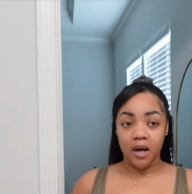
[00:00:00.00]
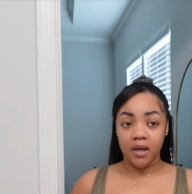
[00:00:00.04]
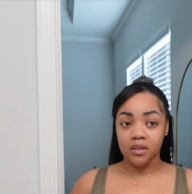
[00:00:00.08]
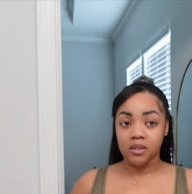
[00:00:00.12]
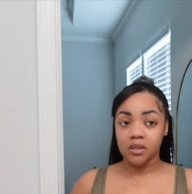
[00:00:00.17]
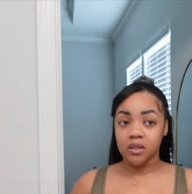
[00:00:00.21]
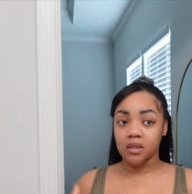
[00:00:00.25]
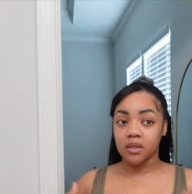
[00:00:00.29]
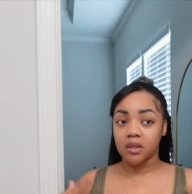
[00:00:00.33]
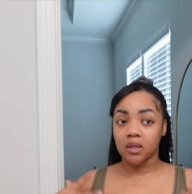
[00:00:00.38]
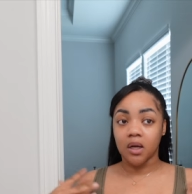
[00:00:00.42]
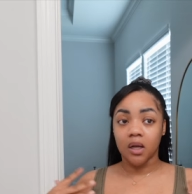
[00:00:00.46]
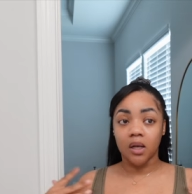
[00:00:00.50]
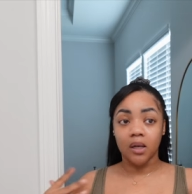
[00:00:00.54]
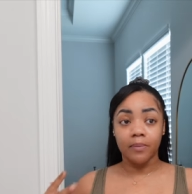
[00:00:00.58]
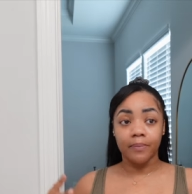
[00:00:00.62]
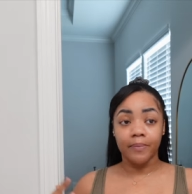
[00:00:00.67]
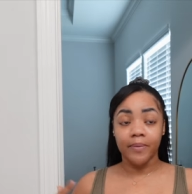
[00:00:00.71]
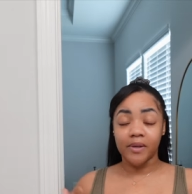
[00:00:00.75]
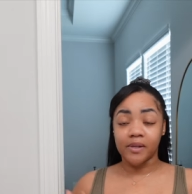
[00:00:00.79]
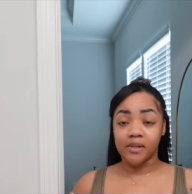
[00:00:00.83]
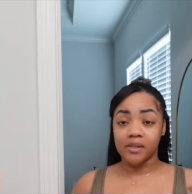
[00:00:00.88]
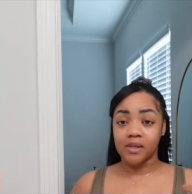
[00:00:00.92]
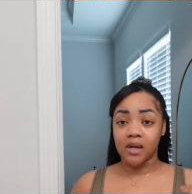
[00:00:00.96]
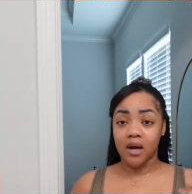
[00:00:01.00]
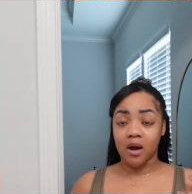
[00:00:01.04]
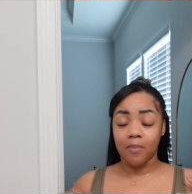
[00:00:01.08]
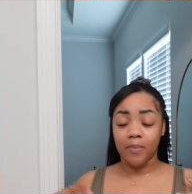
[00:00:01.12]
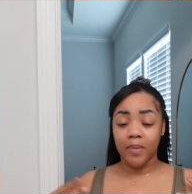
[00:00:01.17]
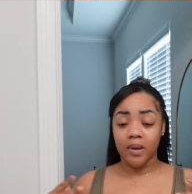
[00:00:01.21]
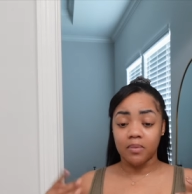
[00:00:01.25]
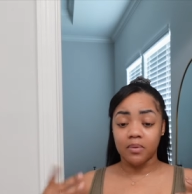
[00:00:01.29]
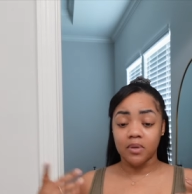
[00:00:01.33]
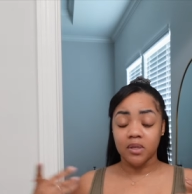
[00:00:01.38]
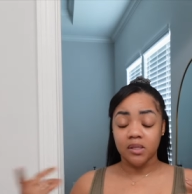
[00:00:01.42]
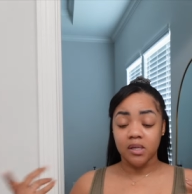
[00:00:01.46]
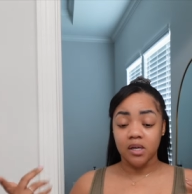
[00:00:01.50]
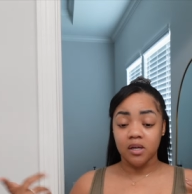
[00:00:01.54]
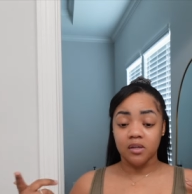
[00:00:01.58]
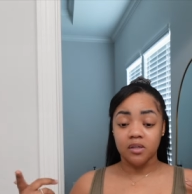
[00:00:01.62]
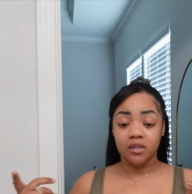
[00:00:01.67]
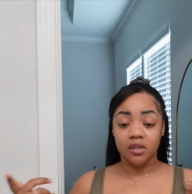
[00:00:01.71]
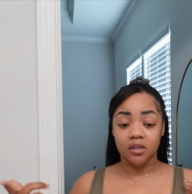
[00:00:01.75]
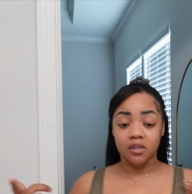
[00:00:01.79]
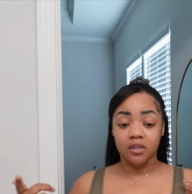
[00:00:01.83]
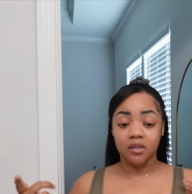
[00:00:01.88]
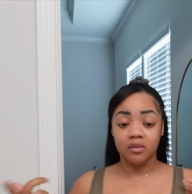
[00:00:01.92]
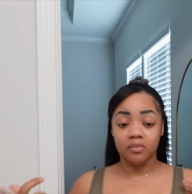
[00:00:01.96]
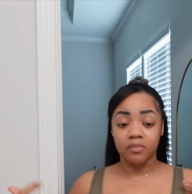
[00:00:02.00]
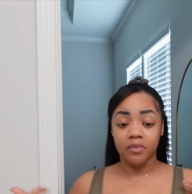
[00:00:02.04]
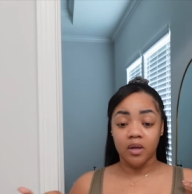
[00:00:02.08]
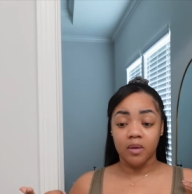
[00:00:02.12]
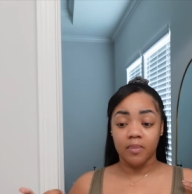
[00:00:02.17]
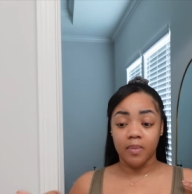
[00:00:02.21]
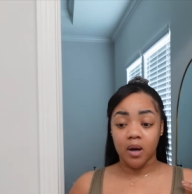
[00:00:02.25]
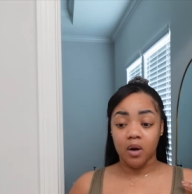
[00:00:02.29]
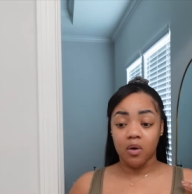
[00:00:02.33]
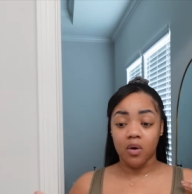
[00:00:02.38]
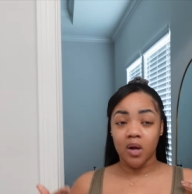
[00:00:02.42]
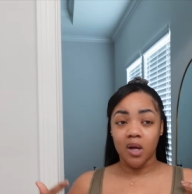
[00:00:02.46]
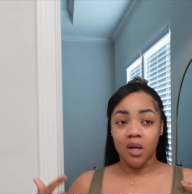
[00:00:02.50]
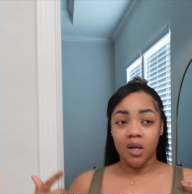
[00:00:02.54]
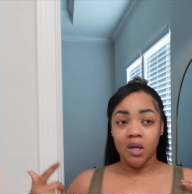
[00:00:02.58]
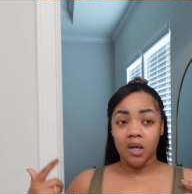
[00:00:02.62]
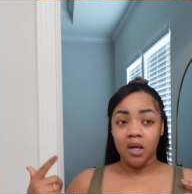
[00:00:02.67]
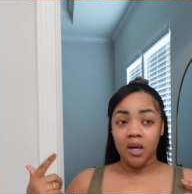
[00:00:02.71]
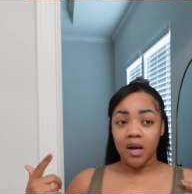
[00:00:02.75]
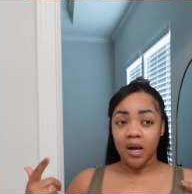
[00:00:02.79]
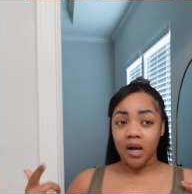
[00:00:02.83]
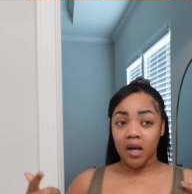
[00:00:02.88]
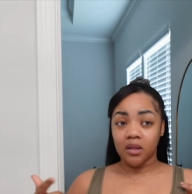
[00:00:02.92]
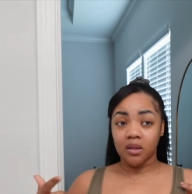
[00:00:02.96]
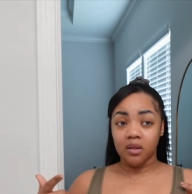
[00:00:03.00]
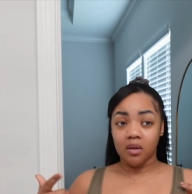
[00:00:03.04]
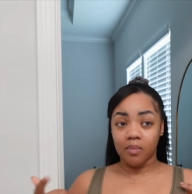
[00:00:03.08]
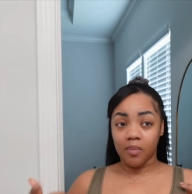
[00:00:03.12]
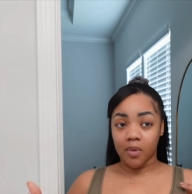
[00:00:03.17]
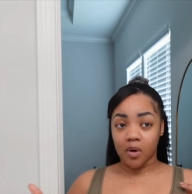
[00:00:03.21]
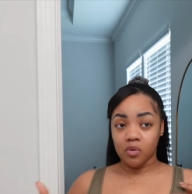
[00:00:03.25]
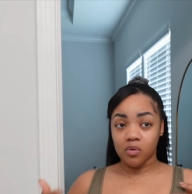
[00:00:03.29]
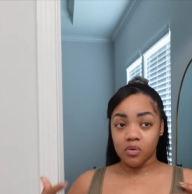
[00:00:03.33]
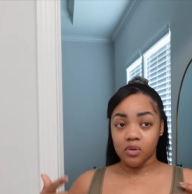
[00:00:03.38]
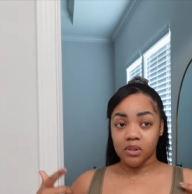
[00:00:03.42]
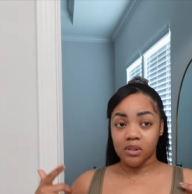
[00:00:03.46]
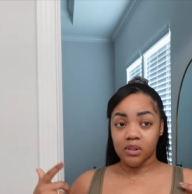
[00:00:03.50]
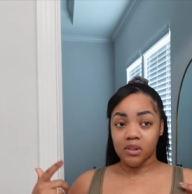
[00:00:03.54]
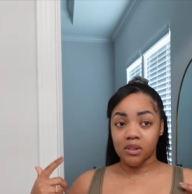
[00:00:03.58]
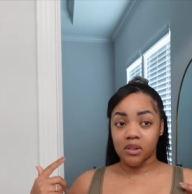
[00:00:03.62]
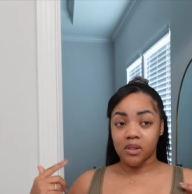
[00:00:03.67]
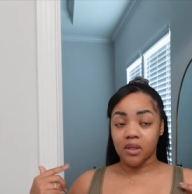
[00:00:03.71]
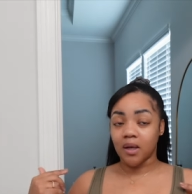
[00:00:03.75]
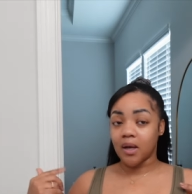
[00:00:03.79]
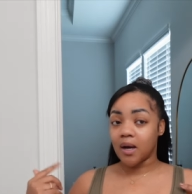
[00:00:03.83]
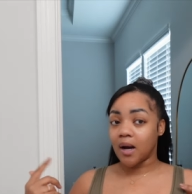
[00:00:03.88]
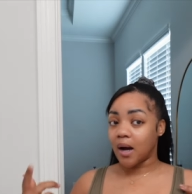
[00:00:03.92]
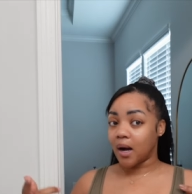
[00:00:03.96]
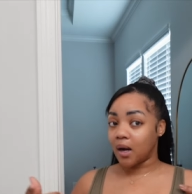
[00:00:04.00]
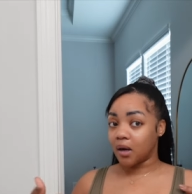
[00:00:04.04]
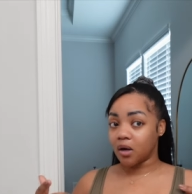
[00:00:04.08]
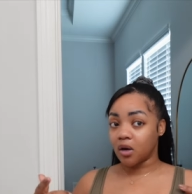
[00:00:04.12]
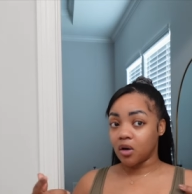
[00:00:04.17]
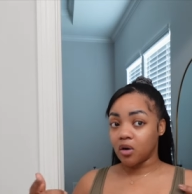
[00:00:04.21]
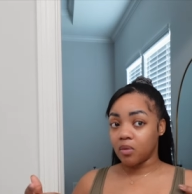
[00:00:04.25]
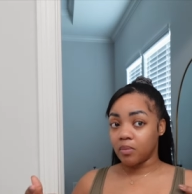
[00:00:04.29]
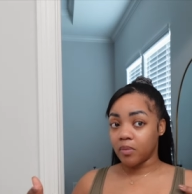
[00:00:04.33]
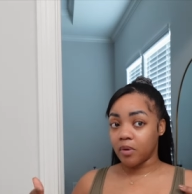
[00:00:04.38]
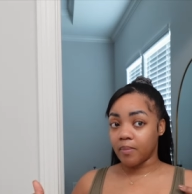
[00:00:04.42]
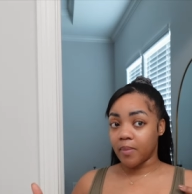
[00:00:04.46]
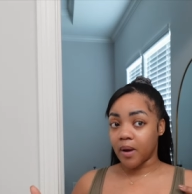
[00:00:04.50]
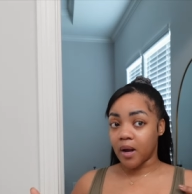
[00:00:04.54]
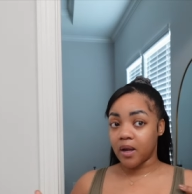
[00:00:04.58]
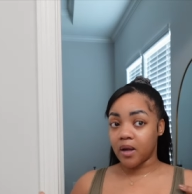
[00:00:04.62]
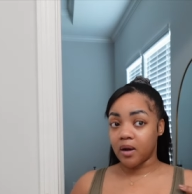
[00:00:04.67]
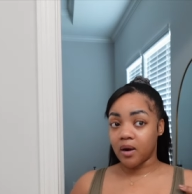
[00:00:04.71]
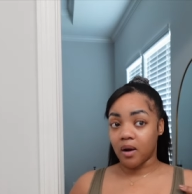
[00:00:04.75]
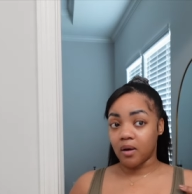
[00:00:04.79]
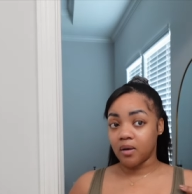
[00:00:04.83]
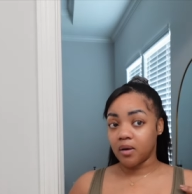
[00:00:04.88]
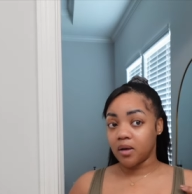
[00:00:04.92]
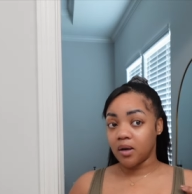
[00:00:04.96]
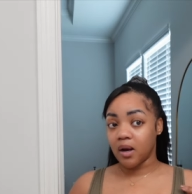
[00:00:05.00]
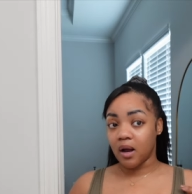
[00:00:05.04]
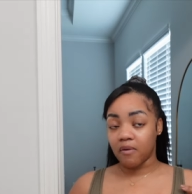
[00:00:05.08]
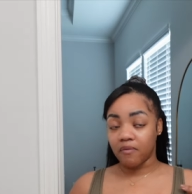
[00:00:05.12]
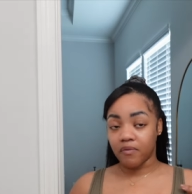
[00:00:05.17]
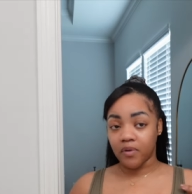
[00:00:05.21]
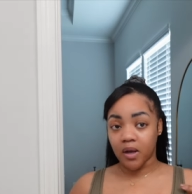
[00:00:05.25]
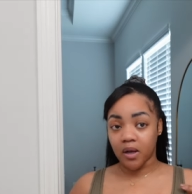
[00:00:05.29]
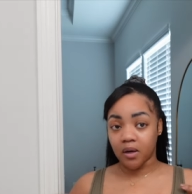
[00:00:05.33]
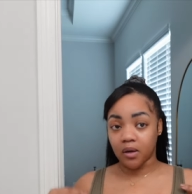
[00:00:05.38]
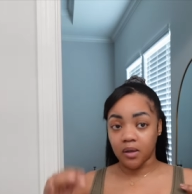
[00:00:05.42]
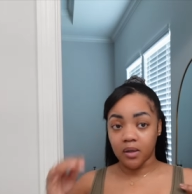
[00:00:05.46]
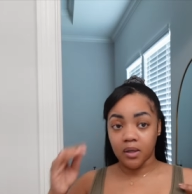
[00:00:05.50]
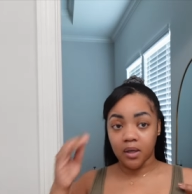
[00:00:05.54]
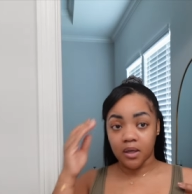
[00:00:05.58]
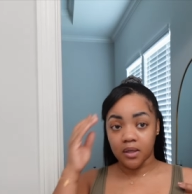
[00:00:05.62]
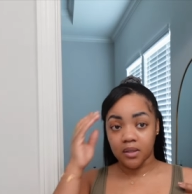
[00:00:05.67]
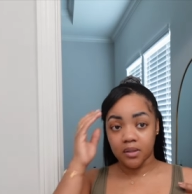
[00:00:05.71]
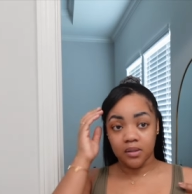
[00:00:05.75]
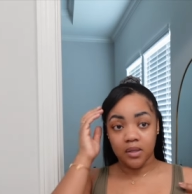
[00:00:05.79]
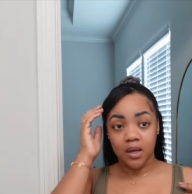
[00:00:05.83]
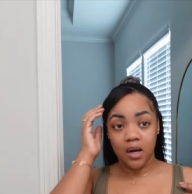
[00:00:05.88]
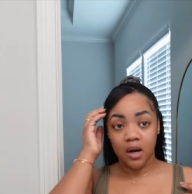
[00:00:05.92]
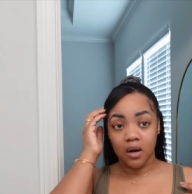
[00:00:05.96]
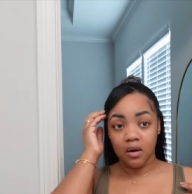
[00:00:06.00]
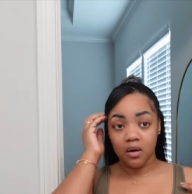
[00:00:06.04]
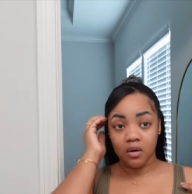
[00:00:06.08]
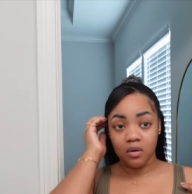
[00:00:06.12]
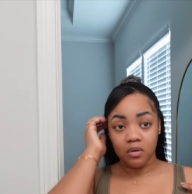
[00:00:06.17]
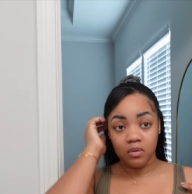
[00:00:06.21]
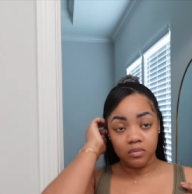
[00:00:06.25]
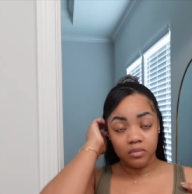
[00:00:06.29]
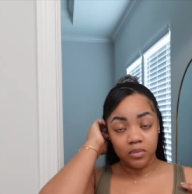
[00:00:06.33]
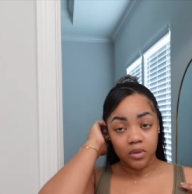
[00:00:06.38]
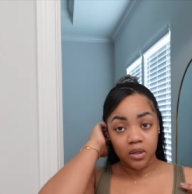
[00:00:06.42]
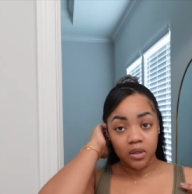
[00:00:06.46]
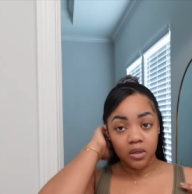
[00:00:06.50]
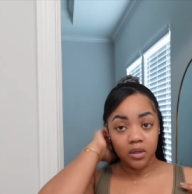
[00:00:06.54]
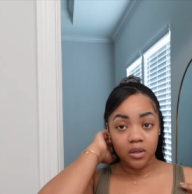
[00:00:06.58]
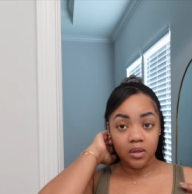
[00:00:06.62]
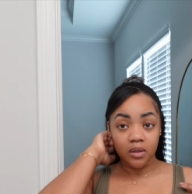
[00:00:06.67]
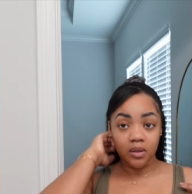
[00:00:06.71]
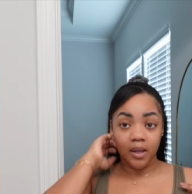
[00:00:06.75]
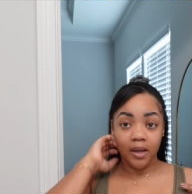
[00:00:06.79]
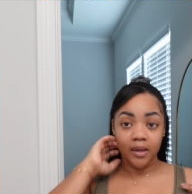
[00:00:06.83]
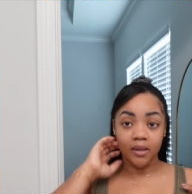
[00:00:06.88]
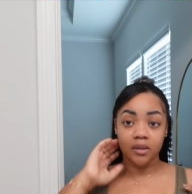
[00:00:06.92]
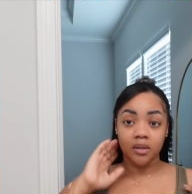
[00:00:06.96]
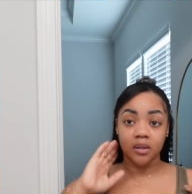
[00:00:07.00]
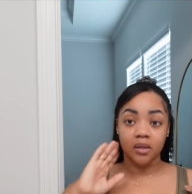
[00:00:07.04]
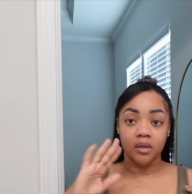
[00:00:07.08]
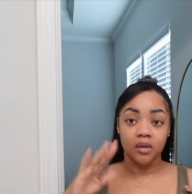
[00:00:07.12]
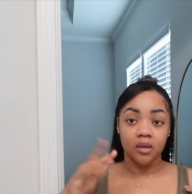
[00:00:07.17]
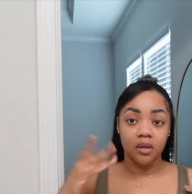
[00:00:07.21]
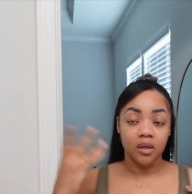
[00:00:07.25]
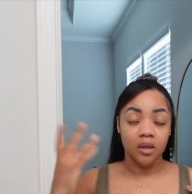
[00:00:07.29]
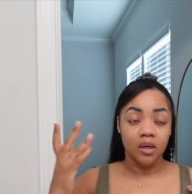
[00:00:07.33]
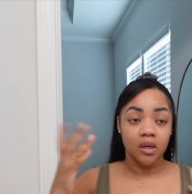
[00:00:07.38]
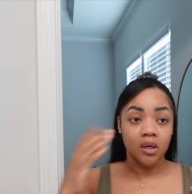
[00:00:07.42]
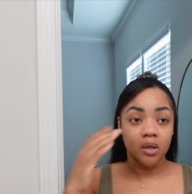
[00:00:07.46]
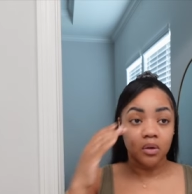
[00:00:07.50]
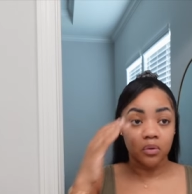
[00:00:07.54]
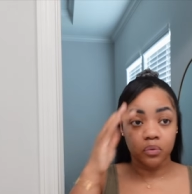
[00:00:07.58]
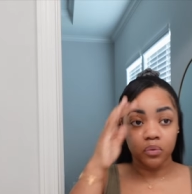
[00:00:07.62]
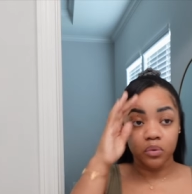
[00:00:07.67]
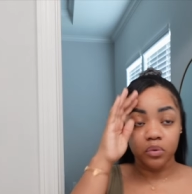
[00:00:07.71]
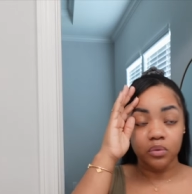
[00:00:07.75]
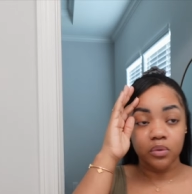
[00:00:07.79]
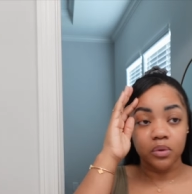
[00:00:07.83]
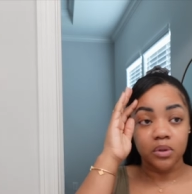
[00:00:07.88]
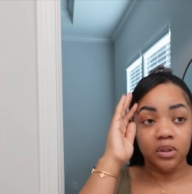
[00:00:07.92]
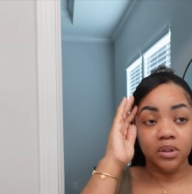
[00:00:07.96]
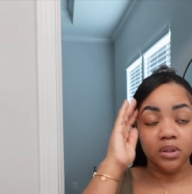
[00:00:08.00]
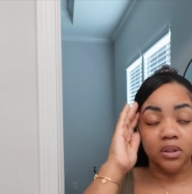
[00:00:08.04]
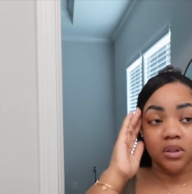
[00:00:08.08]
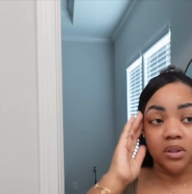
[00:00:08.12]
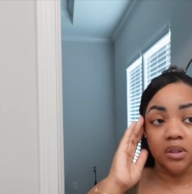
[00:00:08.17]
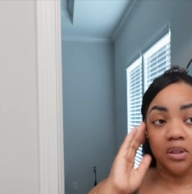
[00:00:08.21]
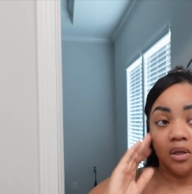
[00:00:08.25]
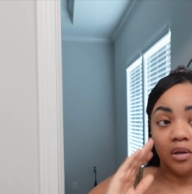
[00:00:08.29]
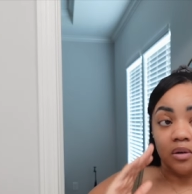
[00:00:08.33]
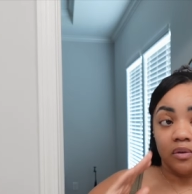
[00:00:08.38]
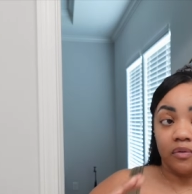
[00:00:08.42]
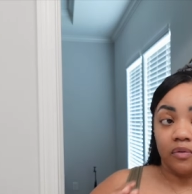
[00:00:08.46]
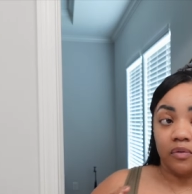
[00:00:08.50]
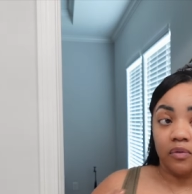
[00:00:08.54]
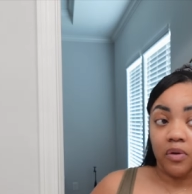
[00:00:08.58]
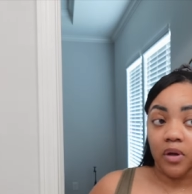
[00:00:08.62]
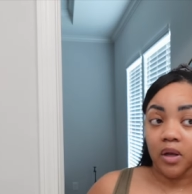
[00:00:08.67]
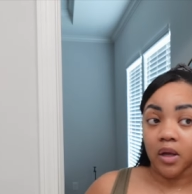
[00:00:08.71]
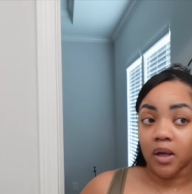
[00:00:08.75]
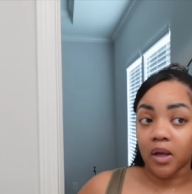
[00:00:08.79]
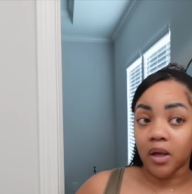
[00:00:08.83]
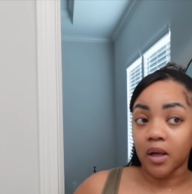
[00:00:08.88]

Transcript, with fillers: I took the clip-ins out. Baby, this hairstyle took me about, at the most, the hot comb in my hair. I did not flat iron it. I just hot combed it, like the roots and stuff.